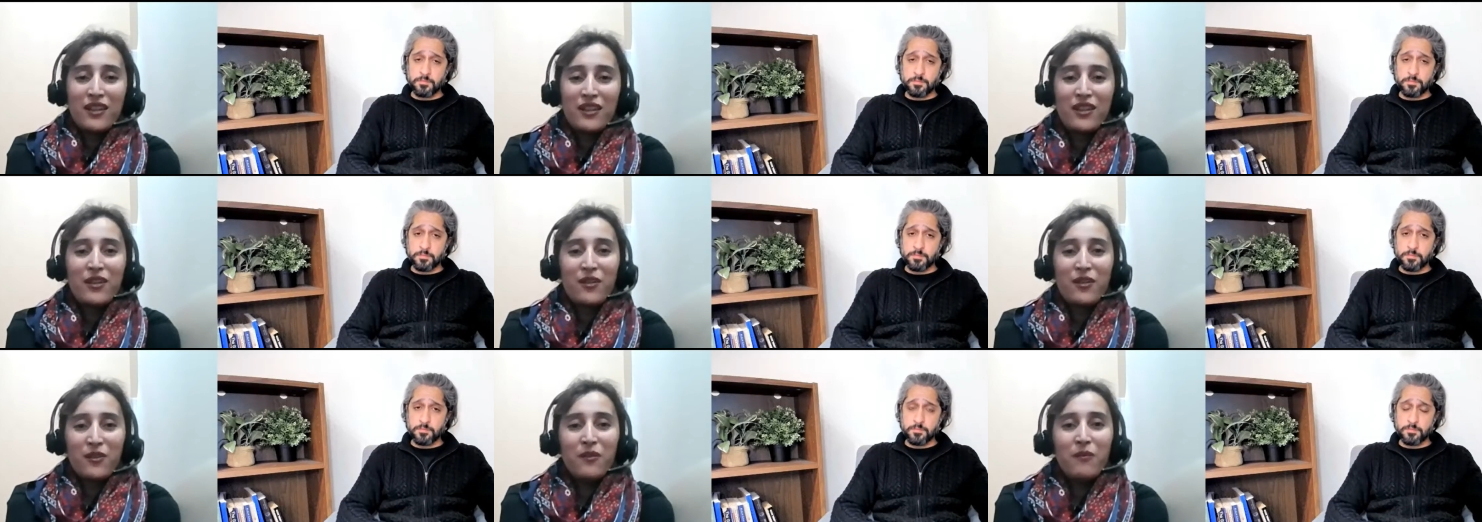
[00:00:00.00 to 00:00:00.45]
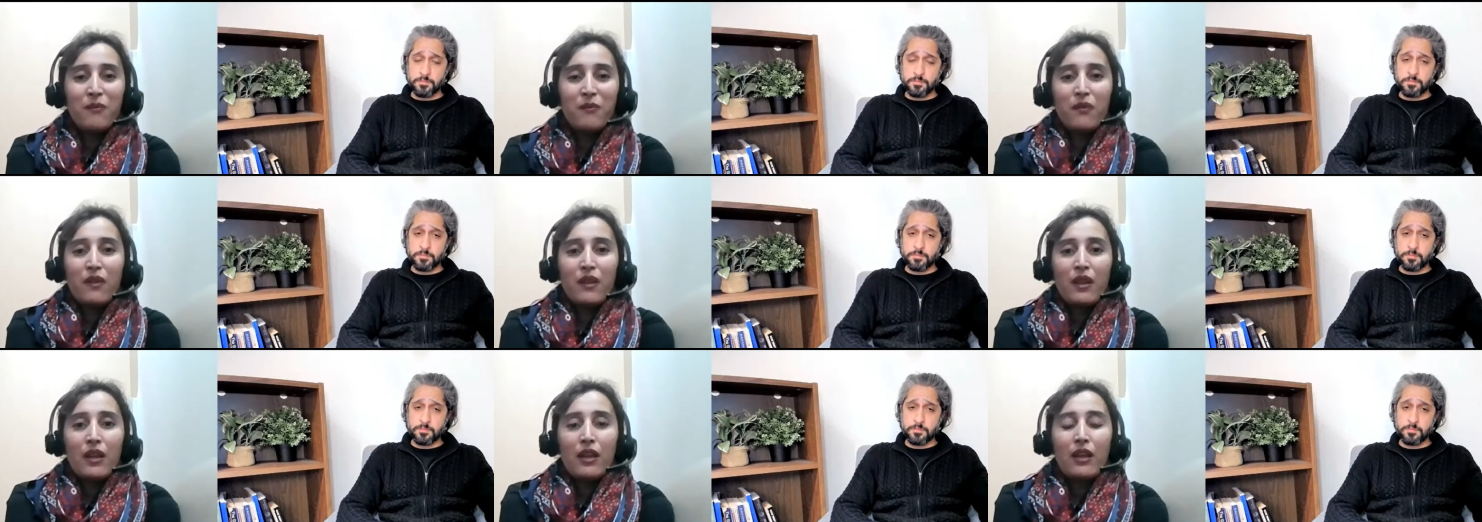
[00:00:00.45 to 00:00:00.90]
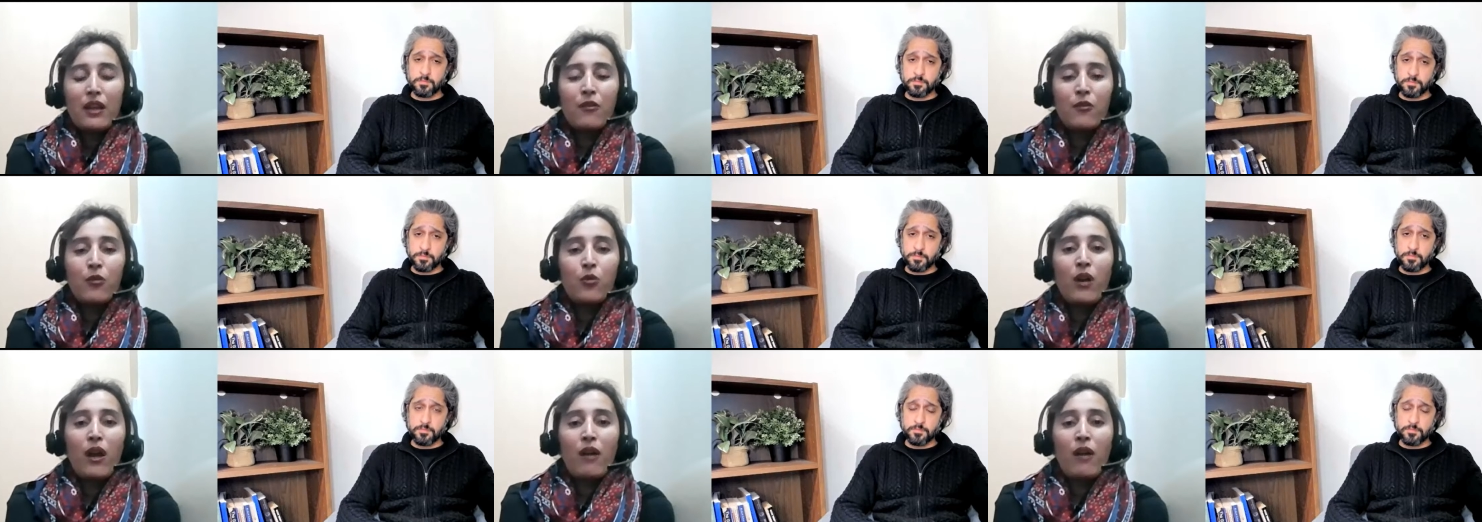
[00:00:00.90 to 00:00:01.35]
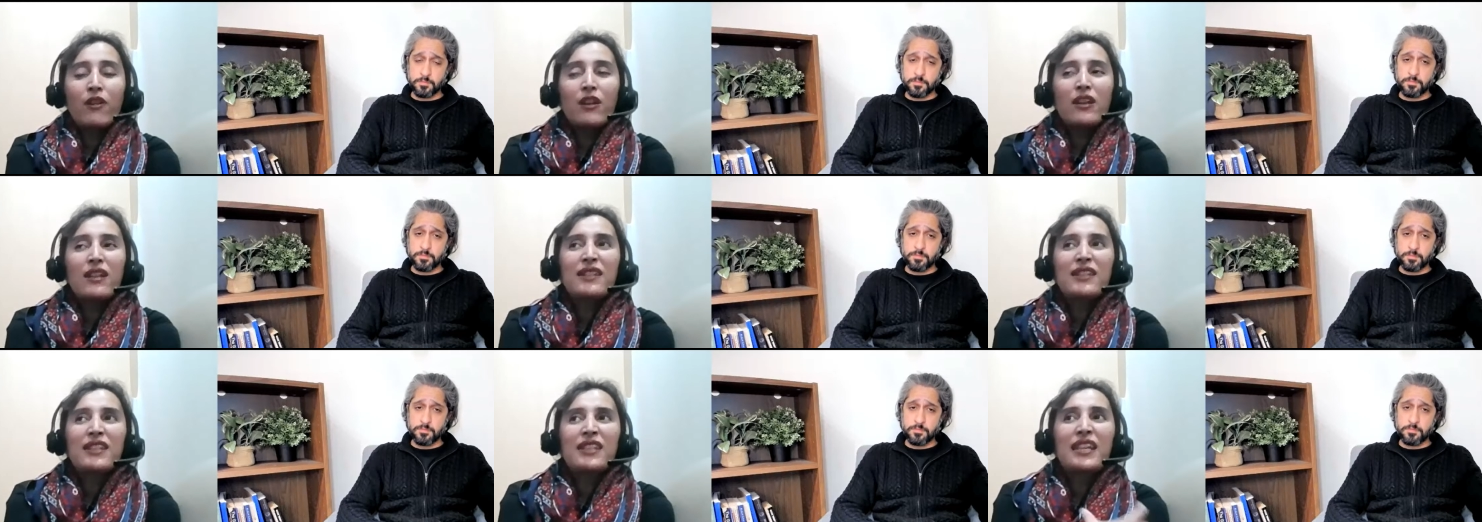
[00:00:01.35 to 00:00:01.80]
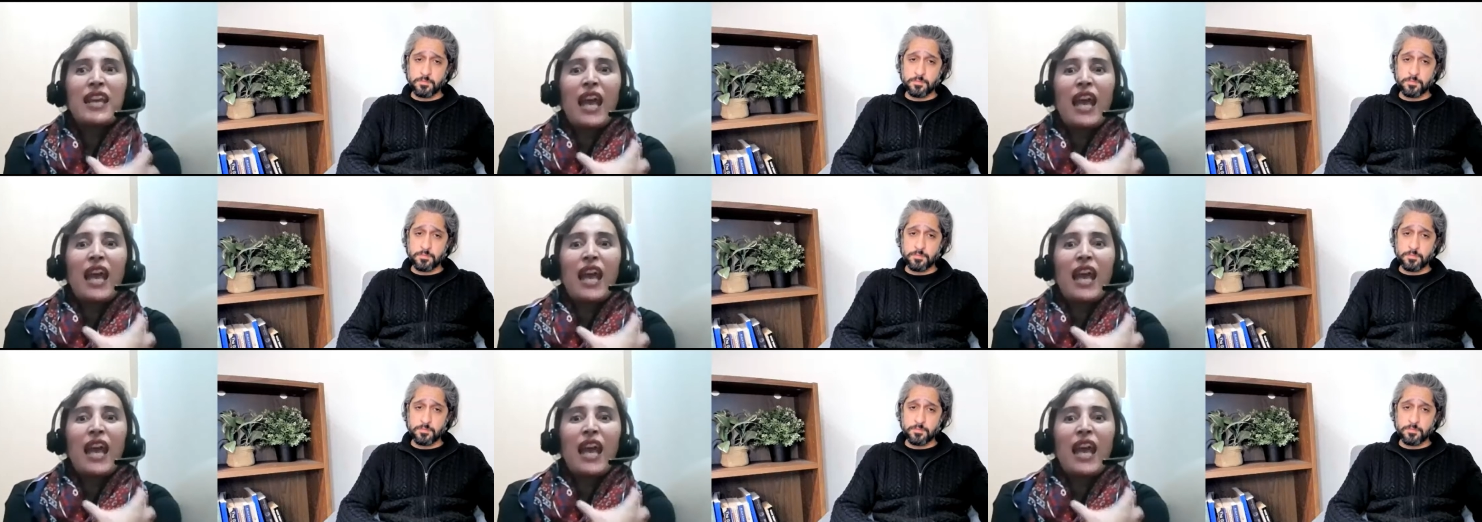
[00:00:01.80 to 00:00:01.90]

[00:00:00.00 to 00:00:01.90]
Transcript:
Speaker 1: You know, whoever is